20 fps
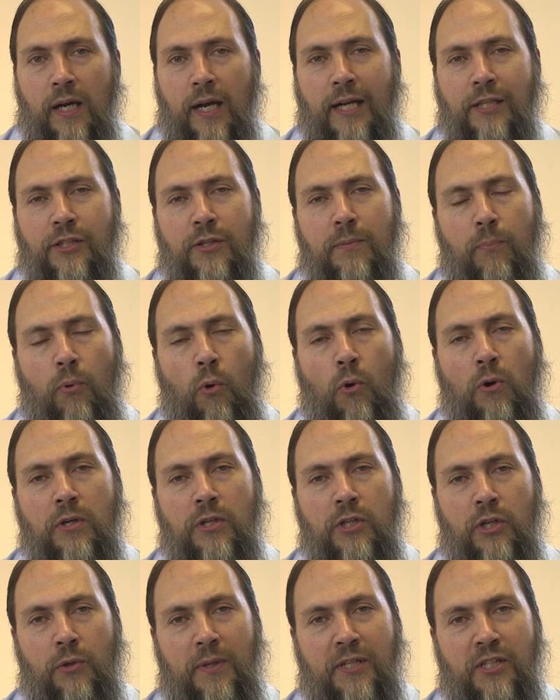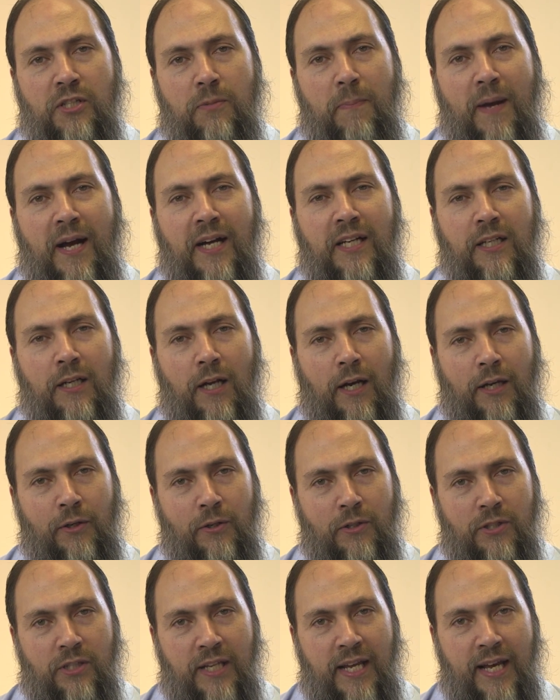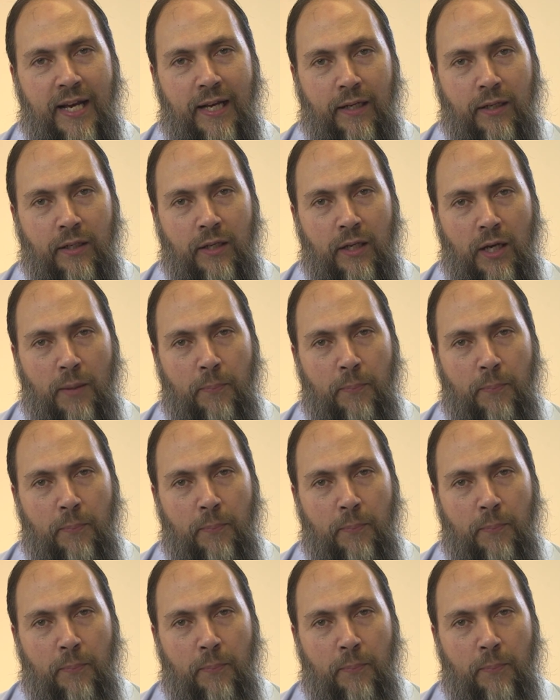It's important to respect and understand